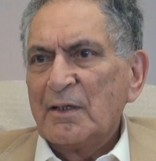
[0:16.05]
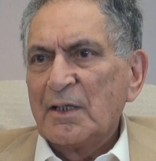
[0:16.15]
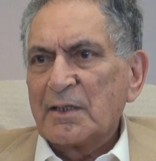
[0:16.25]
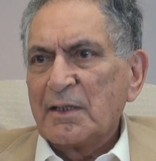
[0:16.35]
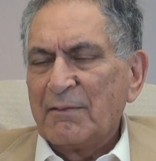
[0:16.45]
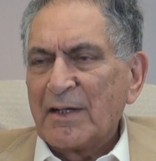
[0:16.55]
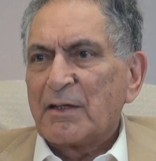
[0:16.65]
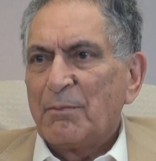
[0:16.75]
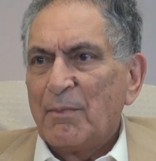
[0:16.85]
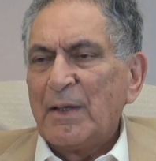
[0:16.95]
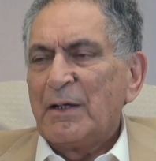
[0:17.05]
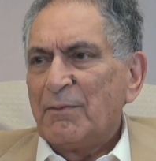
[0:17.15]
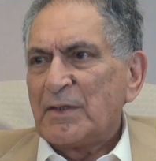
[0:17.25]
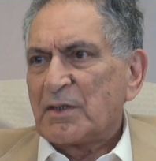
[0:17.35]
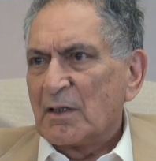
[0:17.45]
this event
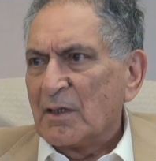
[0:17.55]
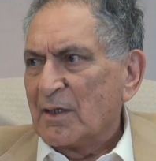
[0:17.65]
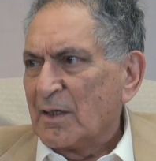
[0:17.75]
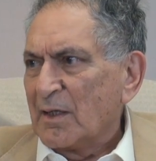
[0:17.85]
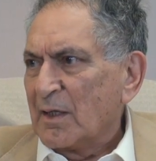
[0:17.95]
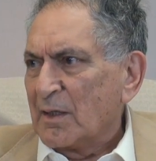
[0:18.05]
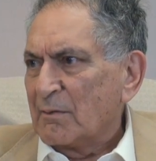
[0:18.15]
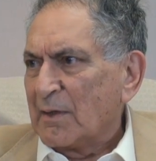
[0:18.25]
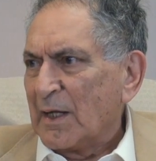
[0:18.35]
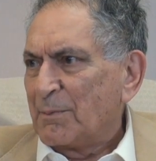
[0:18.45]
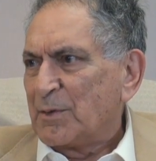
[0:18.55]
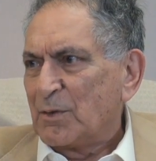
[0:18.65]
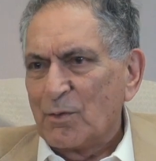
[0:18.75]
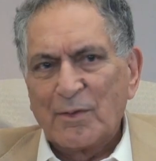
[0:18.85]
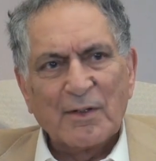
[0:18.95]
beneficial and helped
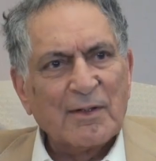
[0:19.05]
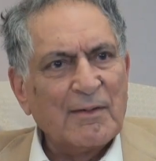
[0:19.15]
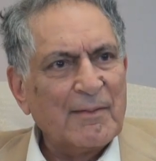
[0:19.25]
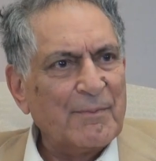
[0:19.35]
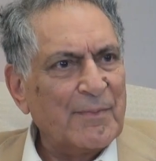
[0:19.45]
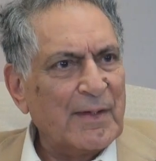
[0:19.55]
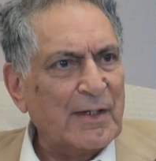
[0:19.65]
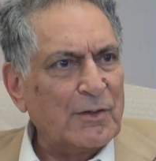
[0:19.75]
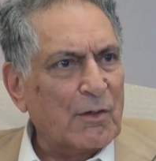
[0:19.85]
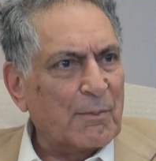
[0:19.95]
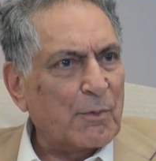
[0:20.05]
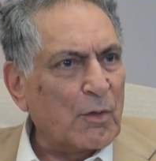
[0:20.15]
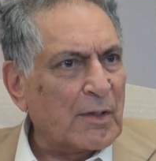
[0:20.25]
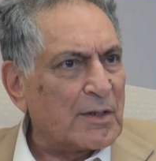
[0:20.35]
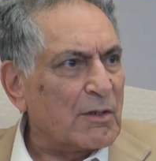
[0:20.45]
you in your
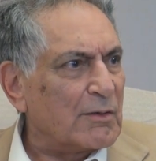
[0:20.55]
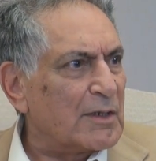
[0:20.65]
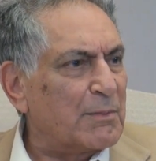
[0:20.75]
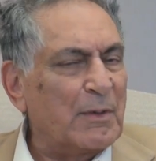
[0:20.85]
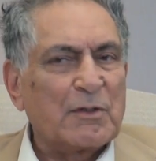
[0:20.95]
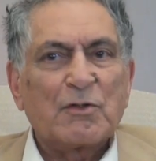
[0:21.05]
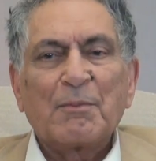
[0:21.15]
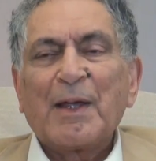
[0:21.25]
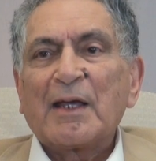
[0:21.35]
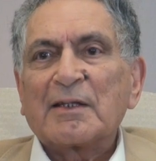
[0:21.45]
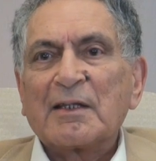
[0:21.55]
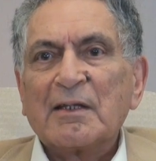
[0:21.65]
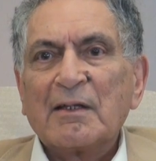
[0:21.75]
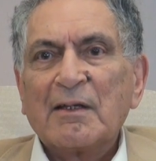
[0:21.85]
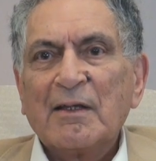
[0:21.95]
progress on the spiritual path.
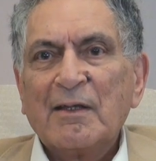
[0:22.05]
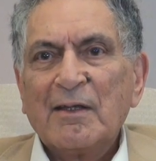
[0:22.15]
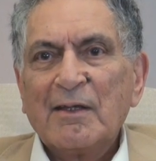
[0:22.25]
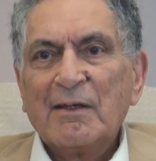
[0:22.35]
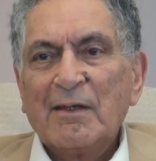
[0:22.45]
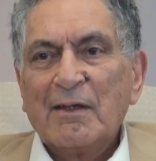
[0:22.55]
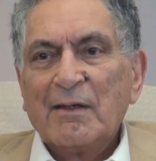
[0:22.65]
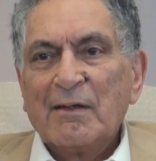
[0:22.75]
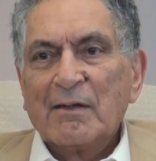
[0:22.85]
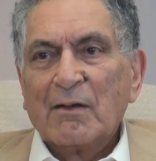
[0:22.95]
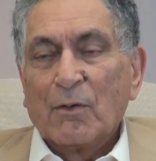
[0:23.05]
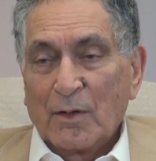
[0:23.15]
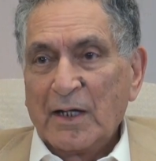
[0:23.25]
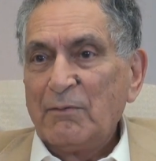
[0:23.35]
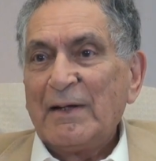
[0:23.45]
All
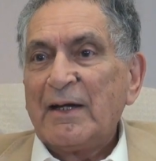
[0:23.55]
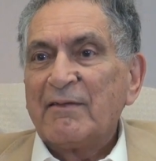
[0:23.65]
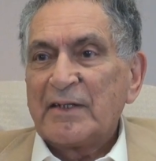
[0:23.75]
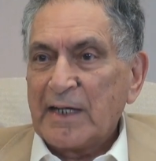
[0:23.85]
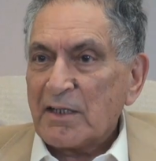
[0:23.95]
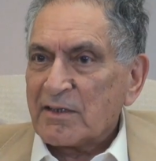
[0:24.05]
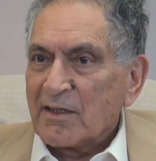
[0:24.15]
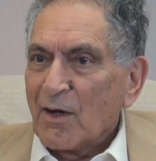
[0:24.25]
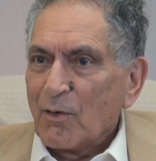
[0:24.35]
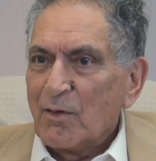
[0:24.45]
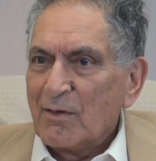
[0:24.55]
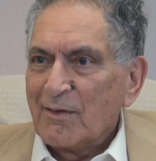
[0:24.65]
right, we'll have a test now